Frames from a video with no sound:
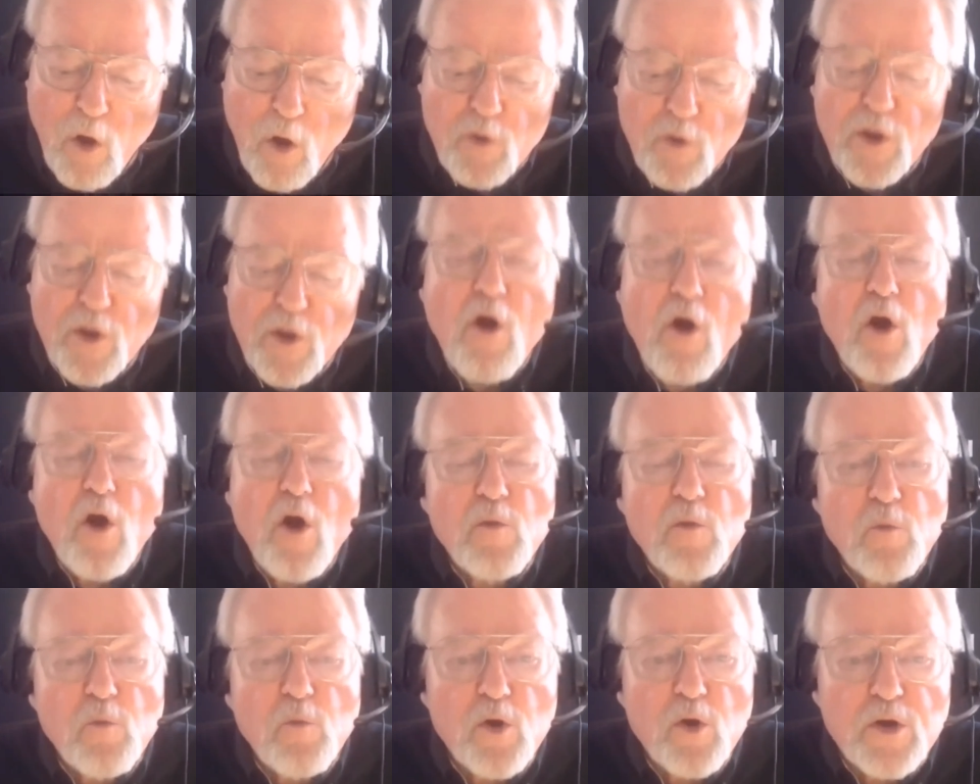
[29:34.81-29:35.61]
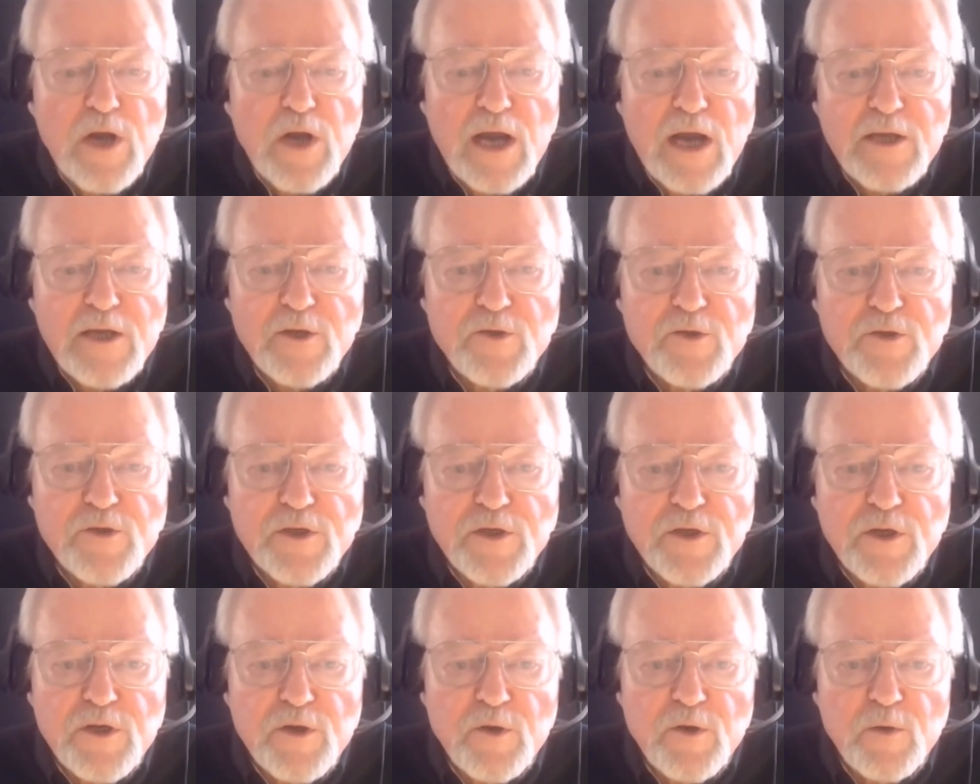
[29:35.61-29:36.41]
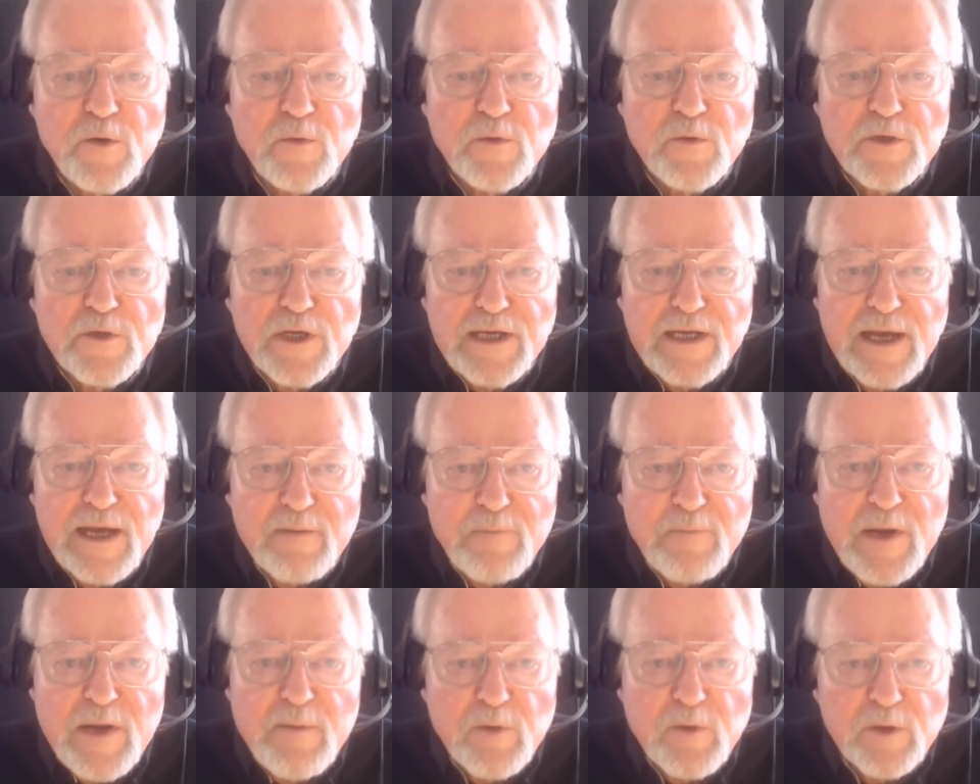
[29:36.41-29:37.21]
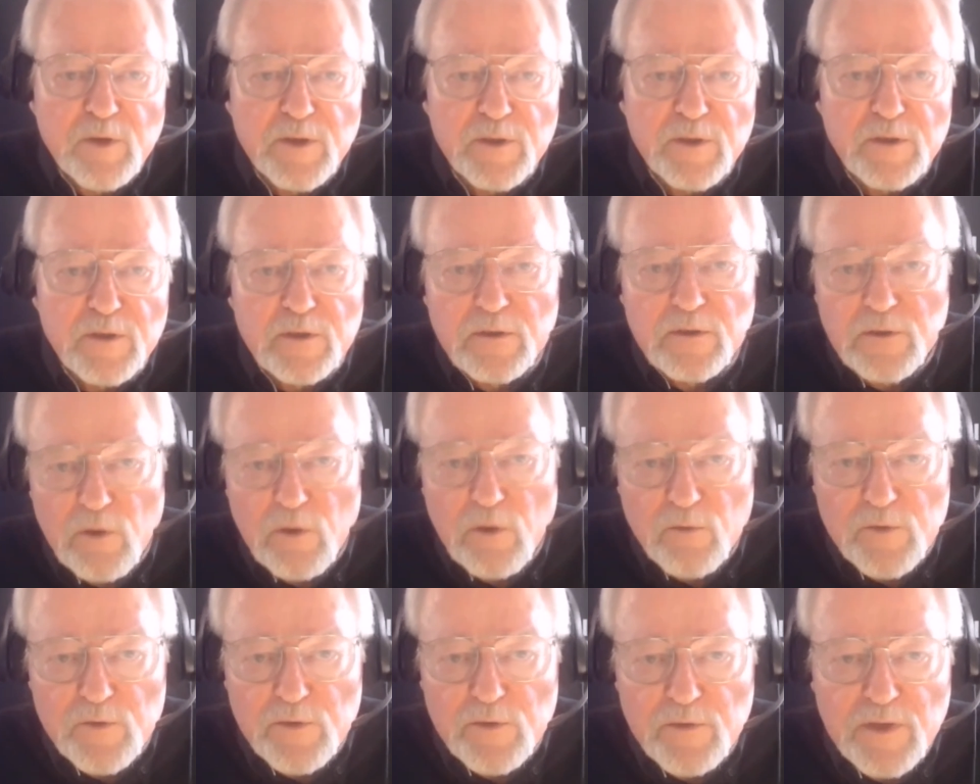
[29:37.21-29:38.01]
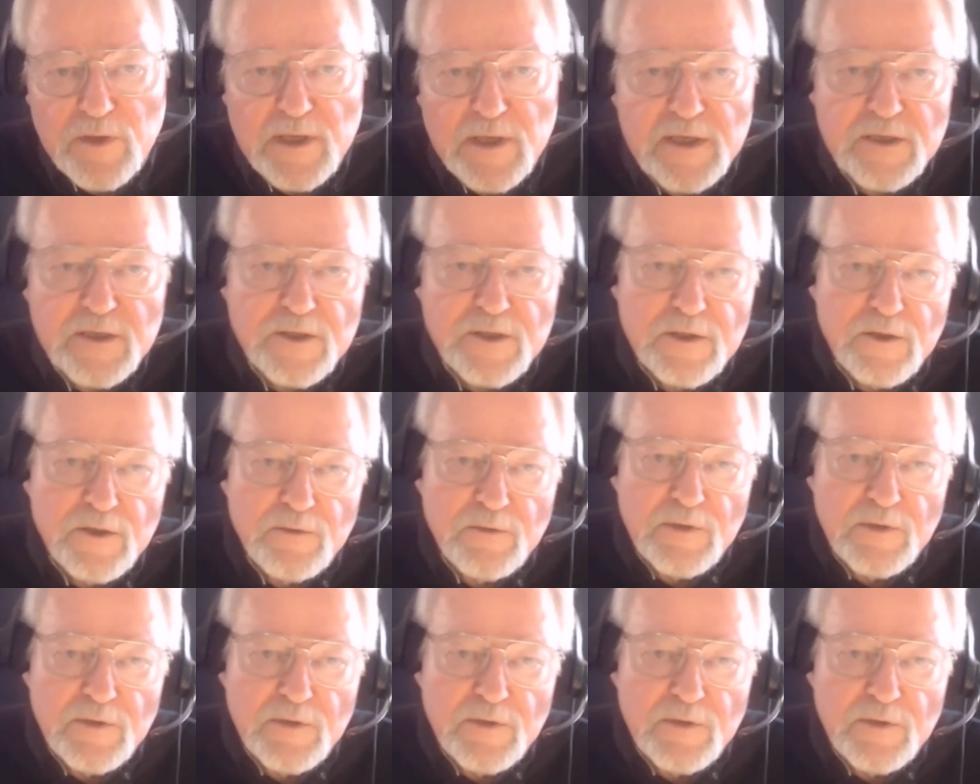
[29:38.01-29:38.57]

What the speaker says: the hard work I used to do to get people to don't do this,